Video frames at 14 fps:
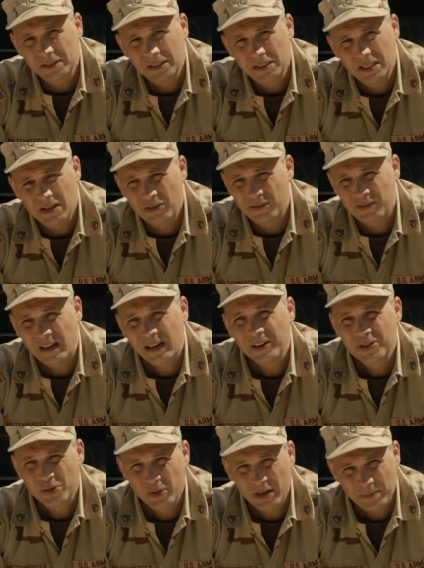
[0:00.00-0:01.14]
You ever
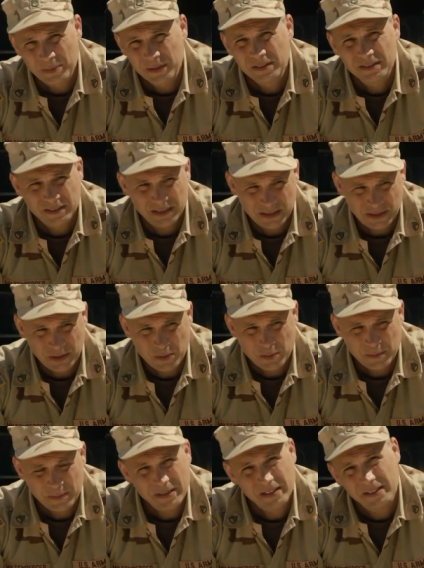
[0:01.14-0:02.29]
fired your weapon at a
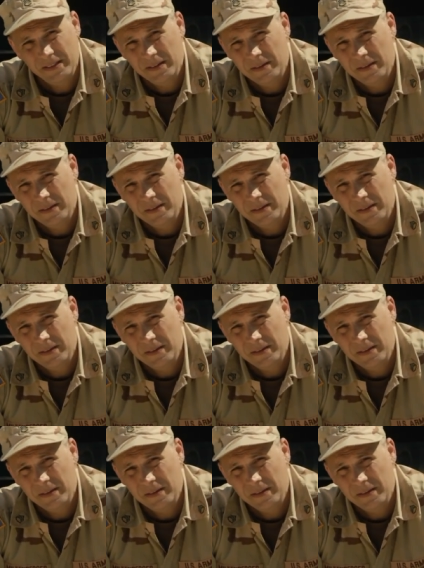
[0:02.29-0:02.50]
human being?